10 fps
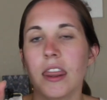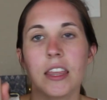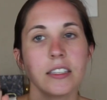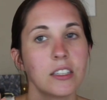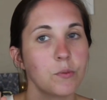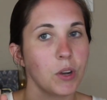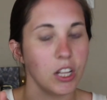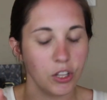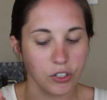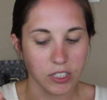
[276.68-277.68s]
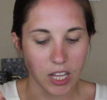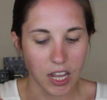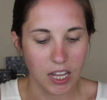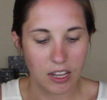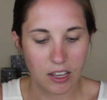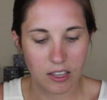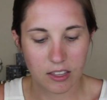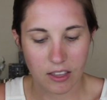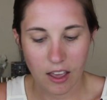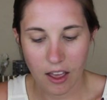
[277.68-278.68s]
This is what it looks like.
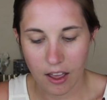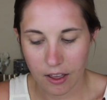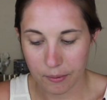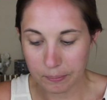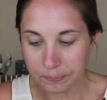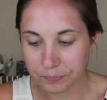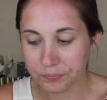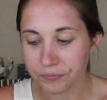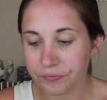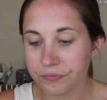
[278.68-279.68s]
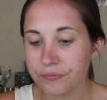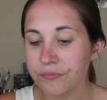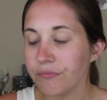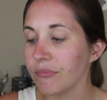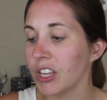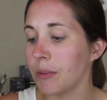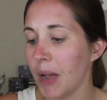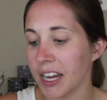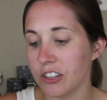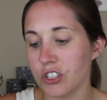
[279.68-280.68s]
The
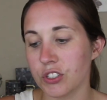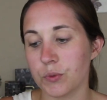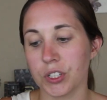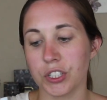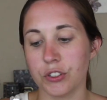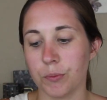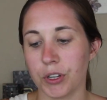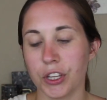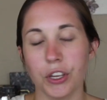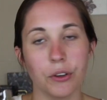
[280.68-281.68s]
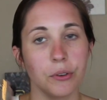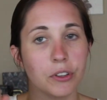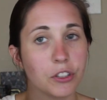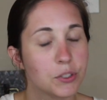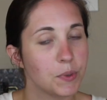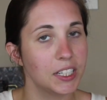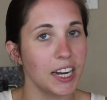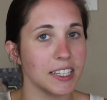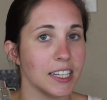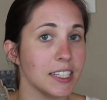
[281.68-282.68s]
packaging is really super cute. It looks really
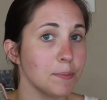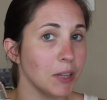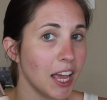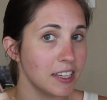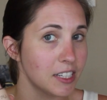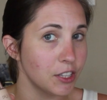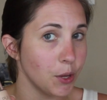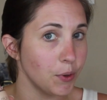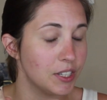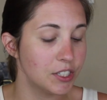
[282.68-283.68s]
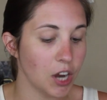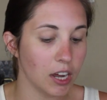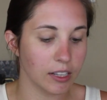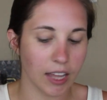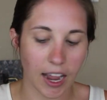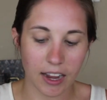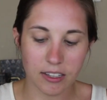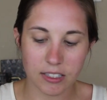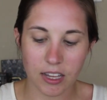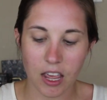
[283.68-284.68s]
nice. It is plastic though, it is not
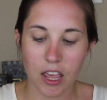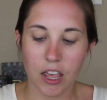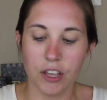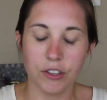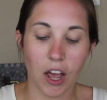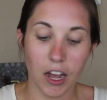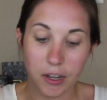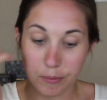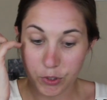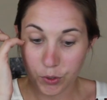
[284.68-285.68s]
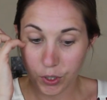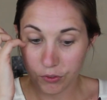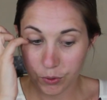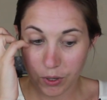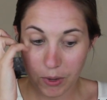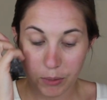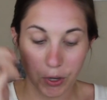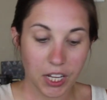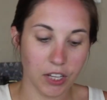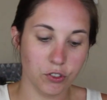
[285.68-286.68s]
glass. So you don't have to worry about it
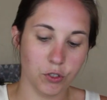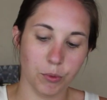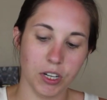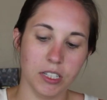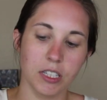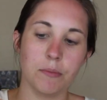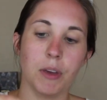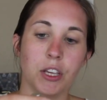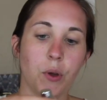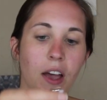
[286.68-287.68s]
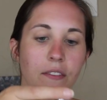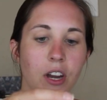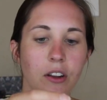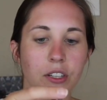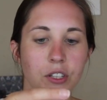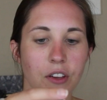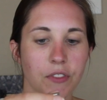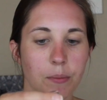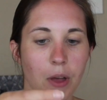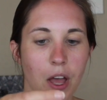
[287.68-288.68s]
breaking super easily, but you have, not only do you
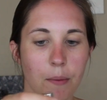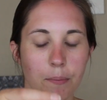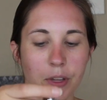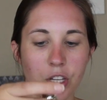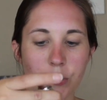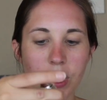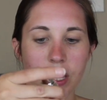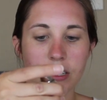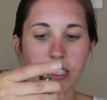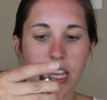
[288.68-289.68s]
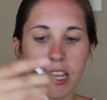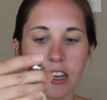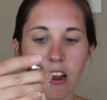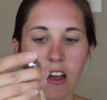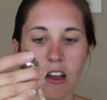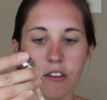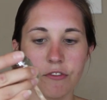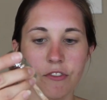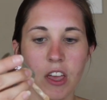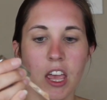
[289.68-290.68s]
have the pump, but you can take it
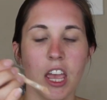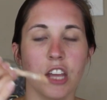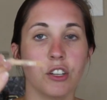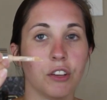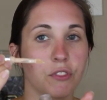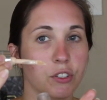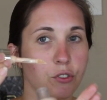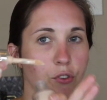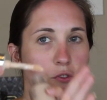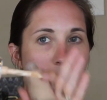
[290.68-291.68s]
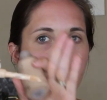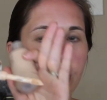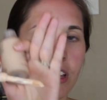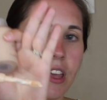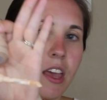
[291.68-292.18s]
off, and you have the doe foot